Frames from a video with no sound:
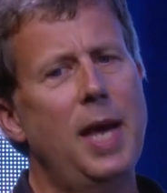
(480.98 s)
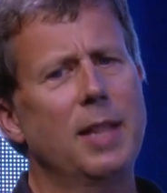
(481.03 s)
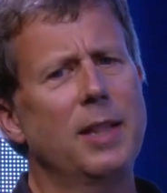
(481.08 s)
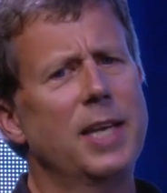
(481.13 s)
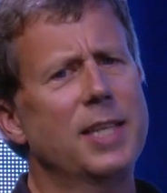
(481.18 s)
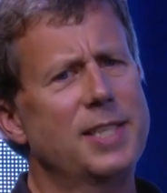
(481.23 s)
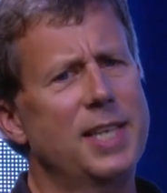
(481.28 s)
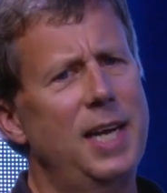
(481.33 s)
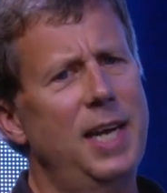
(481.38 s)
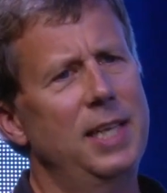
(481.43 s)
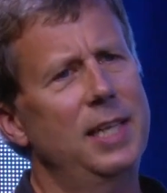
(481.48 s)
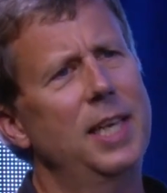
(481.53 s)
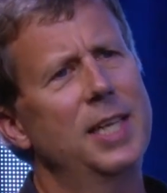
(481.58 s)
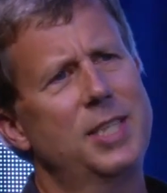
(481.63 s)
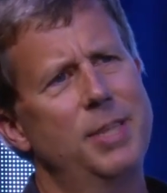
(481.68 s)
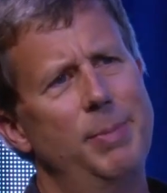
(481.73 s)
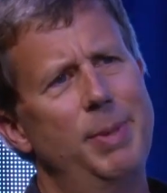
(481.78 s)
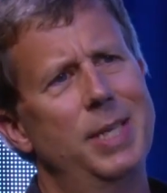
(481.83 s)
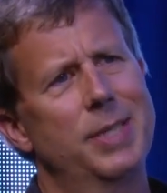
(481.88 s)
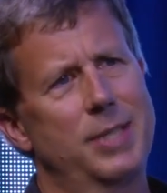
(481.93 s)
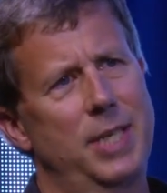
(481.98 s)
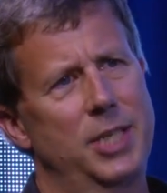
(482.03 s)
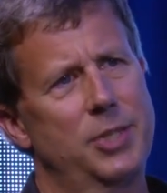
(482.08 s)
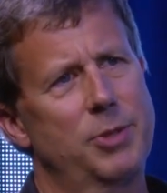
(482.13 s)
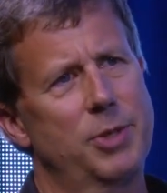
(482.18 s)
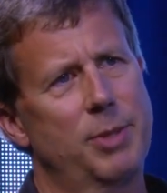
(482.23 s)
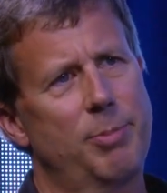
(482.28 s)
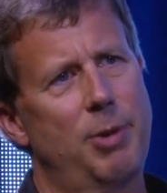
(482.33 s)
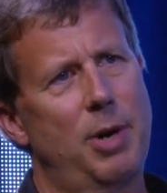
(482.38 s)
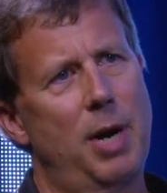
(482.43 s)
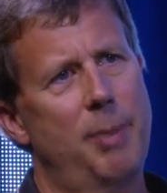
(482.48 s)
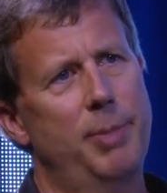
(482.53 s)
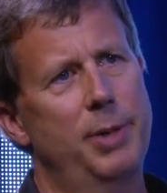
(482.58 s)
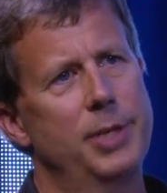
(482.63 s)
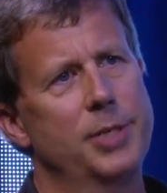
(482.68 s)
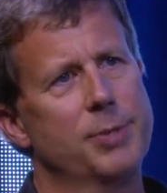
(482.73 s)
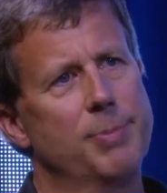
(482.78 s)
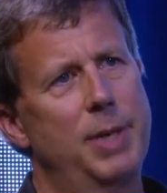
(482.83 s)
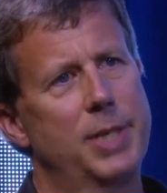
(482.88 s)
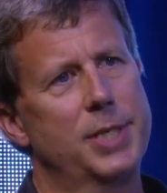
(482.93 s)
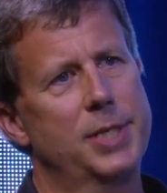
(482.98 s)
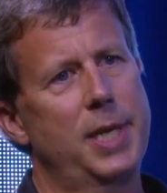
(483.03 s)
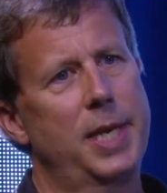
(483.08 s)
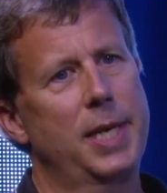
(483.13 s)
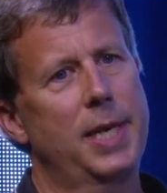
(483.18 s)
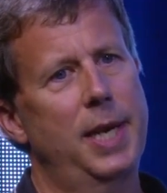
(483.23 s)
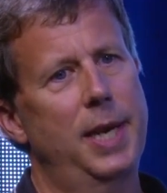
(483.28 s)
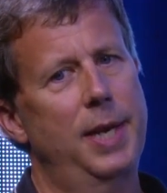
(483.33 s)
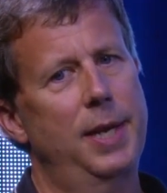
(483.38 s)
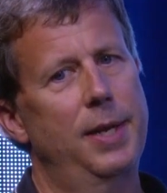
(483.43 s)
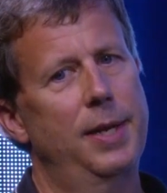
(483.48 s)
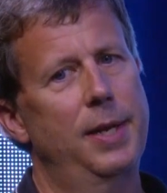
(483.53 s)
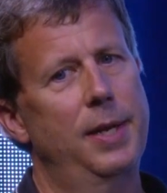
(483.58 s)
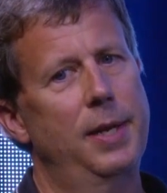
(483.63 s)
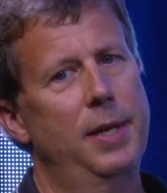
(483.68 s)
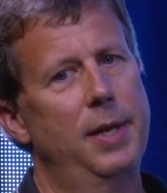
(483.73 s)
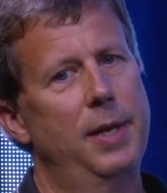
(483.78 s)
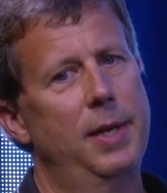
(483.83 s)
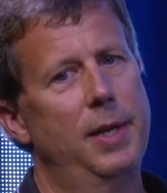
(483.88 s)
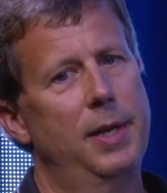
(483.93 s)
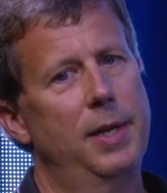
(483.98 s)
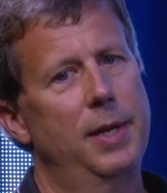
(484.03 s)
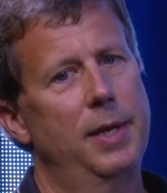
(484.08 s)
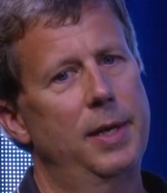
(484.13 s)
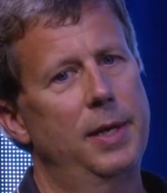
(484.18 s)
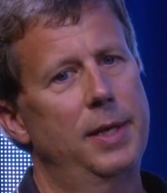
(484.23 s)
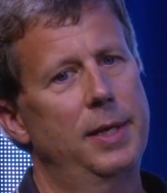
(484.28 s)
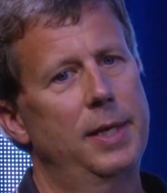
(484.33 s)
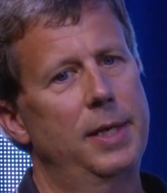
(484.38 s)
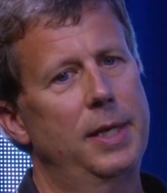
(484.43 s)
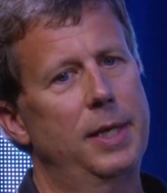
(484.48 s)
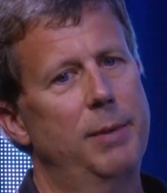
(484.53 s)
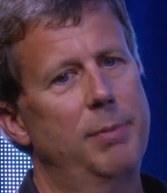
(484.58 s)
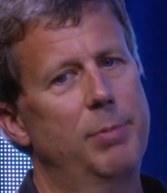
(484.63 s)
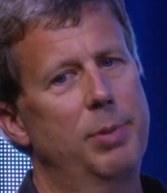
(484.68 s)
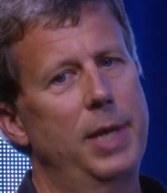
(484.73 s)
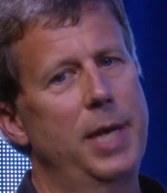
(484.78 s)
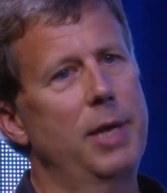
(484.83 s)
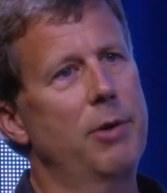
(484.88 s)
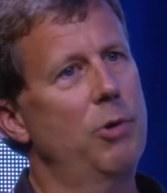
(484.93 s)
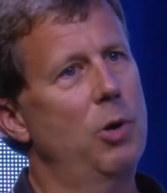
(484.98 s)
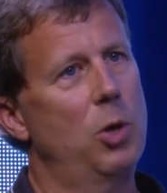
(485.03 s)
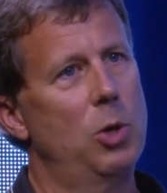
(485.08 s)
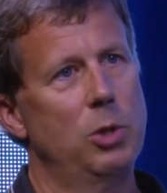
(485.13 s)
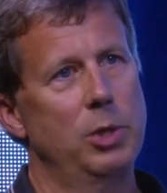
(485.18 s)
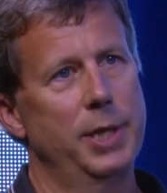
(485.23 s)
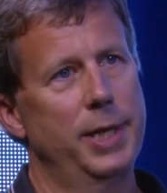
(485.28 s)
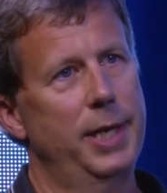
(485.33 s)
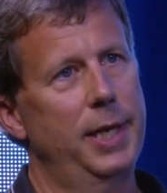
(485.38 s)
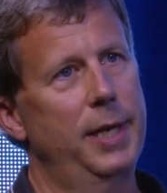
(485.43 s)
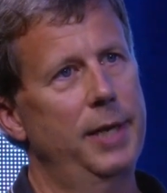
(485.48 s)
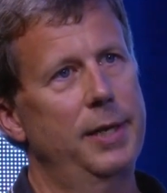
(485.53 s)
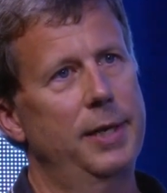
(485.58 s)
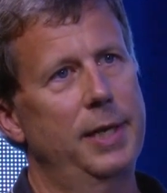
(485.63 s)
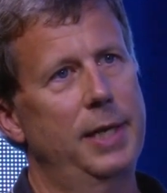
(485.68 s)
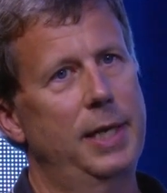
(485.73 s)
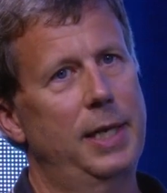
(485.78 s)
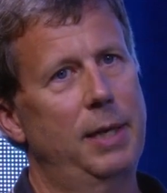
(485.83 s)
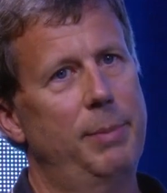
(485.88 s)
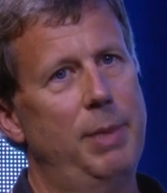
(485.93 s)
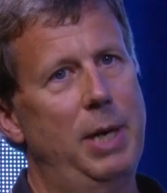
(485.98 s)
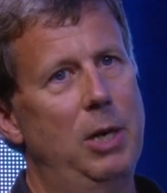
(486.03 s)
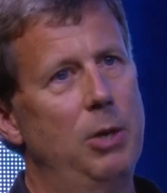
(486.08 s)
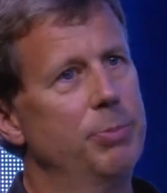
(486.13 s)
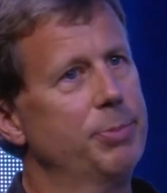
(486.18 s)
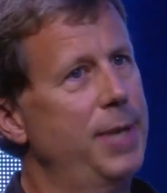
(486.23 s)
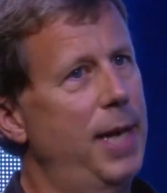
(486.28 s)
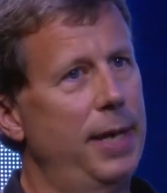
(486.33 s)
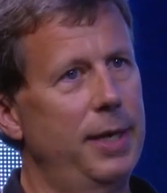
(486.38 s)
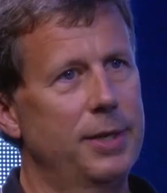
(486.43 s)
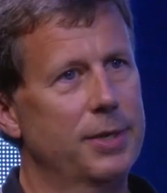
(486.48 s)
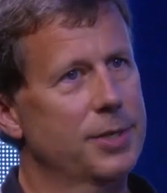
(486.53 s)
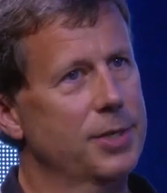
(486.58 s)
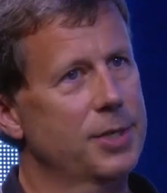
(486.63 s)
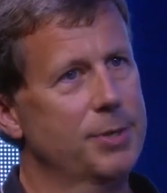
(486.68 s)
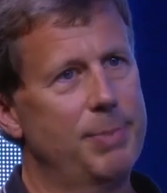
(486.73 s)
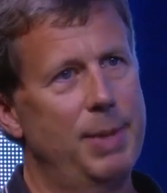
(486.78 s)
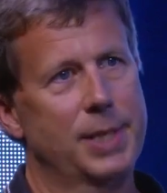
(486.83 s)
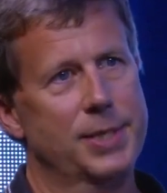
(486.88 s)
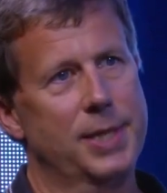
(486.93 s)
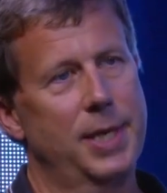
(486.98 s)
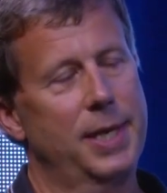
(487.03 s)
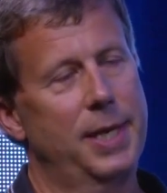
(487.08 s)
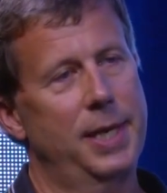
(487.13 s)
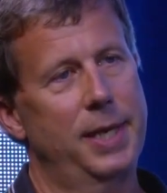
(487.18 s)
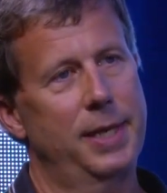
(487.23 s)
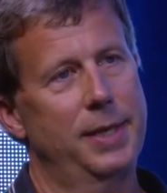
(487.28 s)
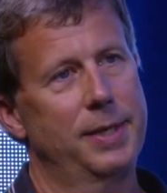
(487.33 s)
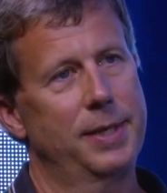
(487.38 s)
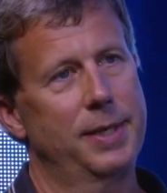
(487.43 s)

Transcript: like to be in touch with the property as much as I can, play a role in it, help tenants as best I can.